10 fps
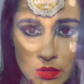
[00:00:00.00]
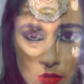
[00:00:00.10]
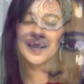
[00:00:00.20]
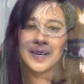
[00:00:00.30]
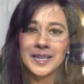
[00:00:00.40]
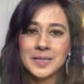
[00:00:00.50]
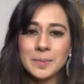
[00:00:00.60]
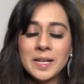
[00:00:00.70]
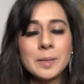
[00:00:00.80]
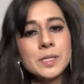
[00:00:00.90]
Hi guys,
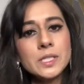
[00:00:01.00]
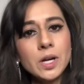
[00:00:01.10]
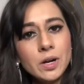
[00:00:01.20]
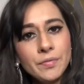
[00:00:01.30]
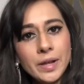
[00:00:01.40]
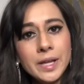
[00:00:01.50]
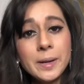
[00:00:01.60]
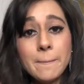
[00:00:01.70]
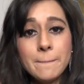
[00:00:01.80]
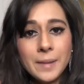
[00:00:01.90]
my name is Arfa and
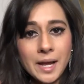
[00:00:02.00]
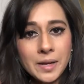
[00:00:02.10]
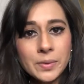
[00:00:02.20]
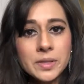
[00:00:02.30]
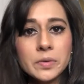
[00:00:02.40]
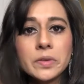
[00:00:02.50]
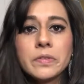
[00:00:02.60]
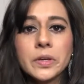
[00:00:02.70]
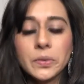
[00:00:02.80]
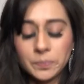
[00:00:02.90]
I'm back with a
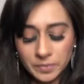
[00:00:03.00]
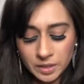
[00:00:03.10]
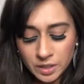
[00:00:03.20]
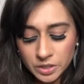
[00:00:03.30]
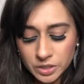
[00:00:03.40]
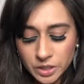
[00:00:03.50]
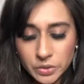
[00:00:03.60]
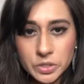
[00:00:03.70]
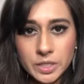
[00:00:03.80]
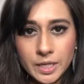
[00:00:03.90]
review.
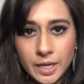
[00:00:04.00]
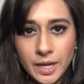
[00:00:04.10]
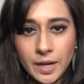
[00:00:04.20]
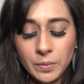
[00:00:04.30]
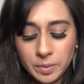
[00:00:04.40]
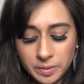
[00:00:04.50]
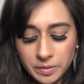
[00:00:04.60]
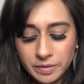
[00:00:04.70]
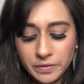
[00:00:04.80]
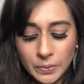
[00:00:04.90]
So today I will be
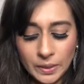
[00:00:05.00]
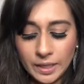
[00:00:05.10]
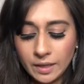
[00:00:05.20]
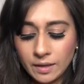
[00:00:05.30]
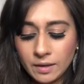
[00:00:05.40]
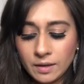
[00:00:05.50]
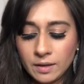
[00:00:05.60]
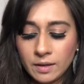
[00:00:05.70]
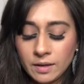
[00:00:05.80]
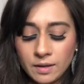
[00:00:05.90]
reviewing
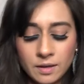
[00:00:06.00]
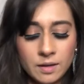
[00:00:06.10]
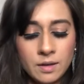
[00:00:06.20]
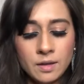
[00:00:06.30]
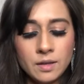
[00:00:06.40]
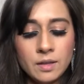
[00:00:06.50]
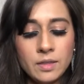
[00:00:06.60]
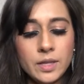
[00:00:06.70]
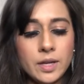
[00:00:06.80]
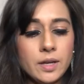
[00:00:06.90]

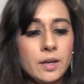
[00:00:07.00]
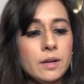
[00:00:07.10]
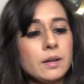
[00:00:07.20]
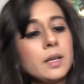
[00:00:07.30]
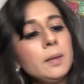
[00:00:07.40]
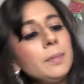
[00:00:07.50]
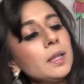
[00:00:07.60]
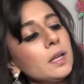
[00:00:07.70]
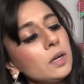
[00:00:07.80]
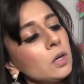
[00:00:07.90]
the
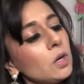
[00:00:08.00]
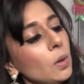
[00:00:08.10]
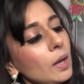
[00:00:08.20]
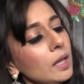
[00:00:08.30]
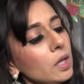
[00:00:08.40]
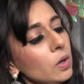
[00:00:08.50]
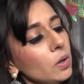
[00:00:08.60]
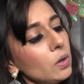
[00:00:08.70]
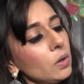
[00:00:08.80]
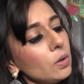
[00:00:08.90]
Camila
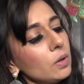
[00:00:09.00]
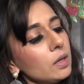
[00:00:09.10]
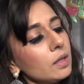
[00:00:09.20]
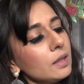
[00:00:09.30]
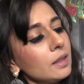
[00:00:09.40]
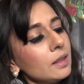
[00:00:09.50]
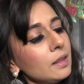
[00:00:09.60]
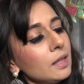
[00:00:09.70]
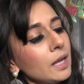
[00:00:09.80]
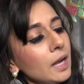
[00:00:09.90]
Coelho
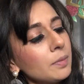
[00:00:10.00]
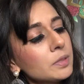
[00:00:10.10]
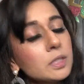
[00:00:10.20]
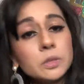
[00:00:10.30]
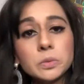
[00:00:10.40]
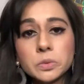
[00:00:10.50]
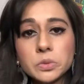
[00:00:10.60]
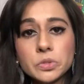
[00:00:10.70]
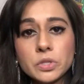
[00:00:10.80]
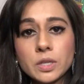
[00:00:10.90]
Le Absolute
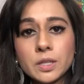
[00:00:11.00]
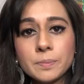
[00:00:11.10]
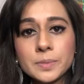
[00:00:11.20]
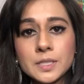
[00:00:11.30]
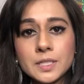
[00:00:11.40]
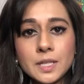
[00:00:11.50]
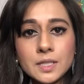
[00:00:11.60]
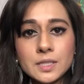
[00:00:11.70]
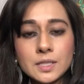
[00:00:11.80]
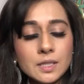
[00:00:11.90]
Rouge
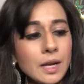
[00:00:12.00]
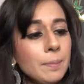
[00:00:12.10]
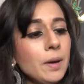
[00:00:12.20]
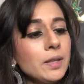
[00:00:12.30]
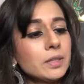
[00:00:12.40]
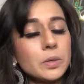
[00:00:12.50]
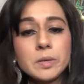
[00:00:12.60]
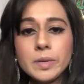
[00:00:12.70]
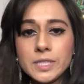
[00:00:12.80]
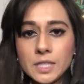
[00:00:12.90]
lipsticks. I bought
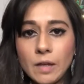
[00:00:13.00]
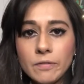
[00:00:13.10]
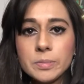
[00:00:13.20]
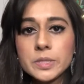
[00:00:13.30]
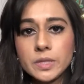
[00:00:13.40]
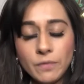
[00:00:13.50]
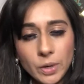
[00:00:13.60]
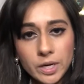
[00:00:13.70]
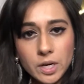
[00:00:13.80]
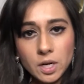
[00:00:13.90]
three myself from
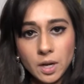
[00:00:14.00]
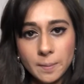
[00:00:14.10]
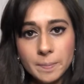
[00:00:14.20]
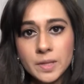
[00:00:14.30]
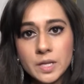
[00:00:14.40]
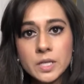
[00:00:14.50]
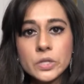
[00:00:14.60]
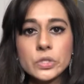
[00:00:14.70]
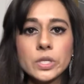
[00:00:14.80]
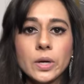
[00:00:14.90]
Sephora.com,
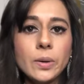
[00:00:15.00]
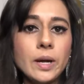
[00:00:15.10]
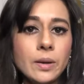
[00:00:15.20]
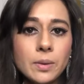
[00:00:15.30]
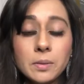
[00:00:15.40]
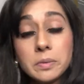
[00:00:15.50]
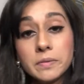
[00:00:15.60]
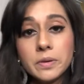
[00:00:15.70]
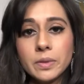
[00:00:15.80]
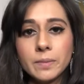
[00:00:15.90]
so I will
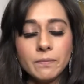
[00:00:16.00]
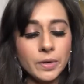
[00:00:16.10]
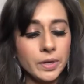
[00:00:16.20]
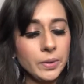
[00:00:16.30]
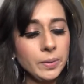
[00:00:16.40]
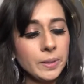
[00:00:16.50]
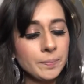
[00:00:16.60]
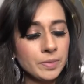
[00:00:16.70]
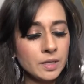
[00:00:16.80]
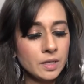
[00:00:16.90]
review them for you.
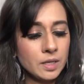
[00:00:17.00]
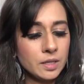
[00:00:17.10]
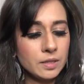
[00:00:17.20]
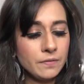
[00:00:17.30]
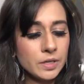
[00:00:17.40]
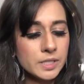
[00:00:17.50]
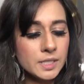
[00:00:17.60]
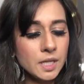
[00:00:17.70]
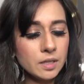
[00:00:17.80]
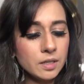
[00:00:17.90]
The first
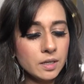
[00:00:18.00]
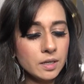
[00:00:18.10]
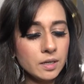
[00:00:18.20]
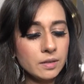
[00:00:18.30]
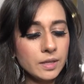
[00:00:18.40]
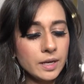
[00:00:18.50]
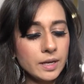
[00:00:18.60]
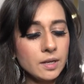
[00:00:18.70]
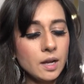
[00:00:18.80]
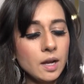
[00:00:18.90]
color that
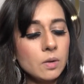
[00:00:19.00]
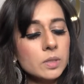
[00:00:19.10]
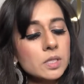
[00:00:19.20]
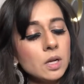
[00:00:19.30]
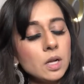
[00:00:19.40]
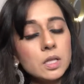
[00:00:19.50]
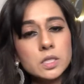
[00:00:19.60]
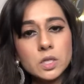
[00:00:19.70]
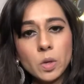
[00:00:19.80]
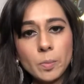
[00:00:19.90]
I got was
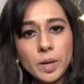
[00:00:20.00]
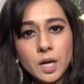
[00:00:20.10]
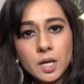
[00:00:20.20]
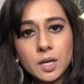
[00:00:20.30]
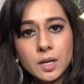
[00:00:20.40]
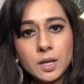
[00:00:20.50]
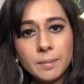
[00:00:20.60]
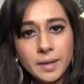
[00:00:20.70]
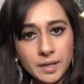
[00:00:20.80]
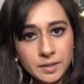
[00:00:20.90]
called
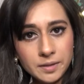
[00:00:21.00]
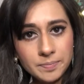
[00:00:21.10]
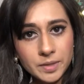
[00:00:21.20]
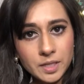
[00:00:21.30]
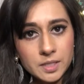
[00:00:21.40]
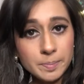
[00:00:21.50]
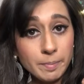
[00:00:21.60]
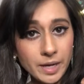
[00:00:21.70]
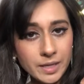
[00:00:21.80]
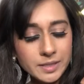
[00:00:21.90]
Copacabana. It's
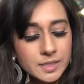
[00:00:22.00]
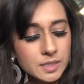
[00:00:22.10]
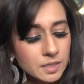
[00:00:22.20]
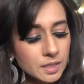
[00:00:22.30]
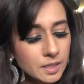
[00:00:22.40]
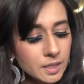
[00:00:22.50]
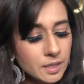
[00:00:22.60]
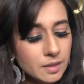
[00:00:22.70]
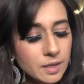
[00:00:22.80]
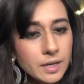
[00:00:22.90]
matte.
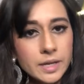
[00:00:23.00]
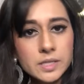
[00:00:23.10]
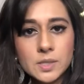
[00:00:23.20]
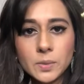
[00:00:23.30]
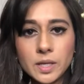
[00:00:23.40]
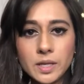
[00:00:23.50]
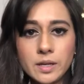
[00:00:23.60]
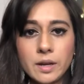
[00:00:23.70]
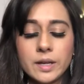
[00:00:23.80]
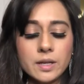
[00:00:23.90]
The next one
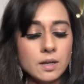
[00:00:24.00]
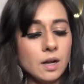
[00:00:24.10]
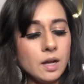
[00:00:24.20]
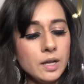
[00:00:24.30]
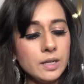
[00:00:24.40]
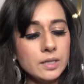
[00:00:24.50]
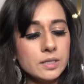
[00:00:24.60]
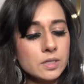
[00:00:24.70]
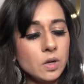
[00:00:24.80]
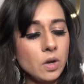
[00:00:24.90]
I got
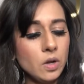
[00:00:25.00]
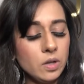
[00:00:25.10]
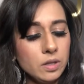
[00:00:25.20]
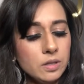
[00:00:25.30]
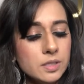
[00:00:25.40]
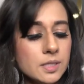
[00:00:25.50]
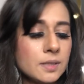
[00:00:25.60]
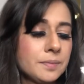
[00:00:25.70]
is called